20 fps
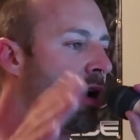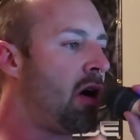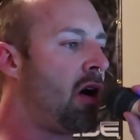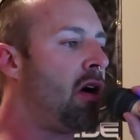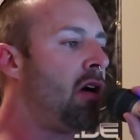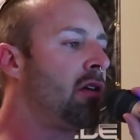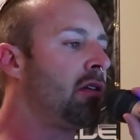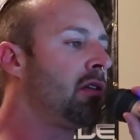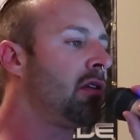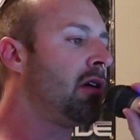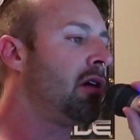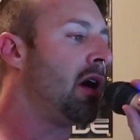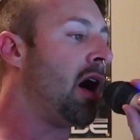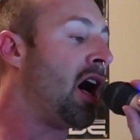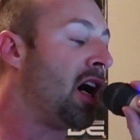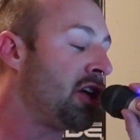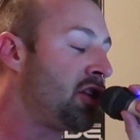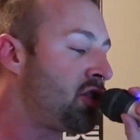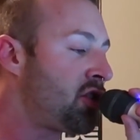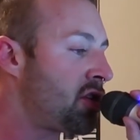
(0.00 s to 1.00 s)
on
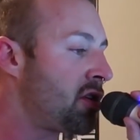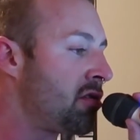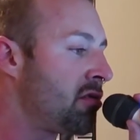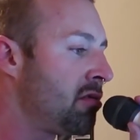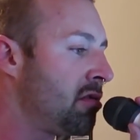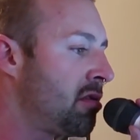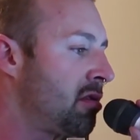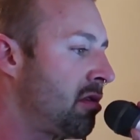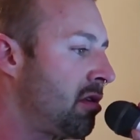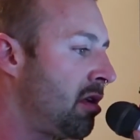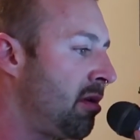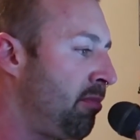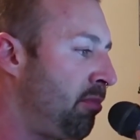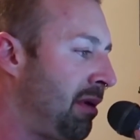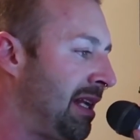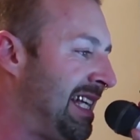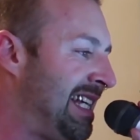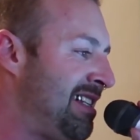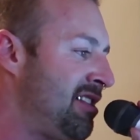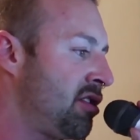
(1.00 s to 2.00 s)
iTunes, and
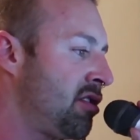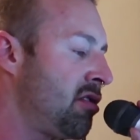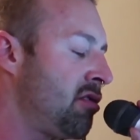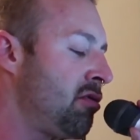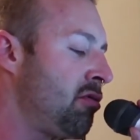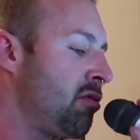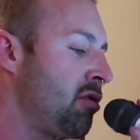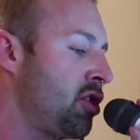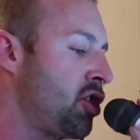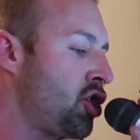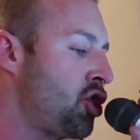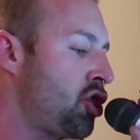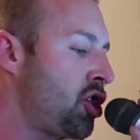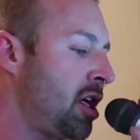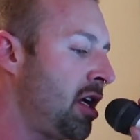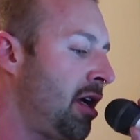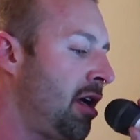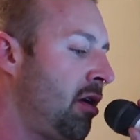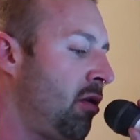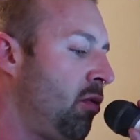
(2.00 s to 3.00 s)
please do
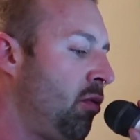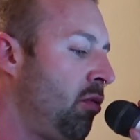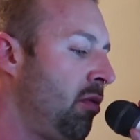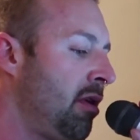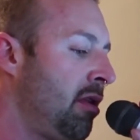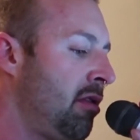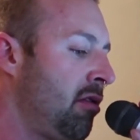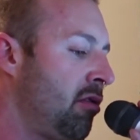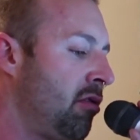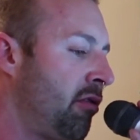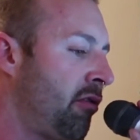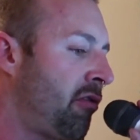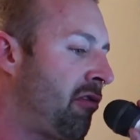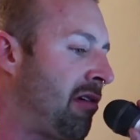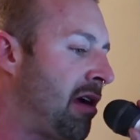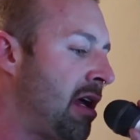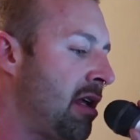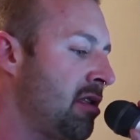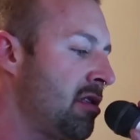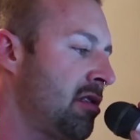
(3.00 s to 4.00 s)
share with your
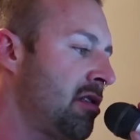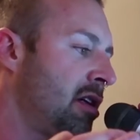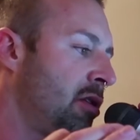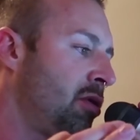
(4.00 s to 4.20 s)
friends.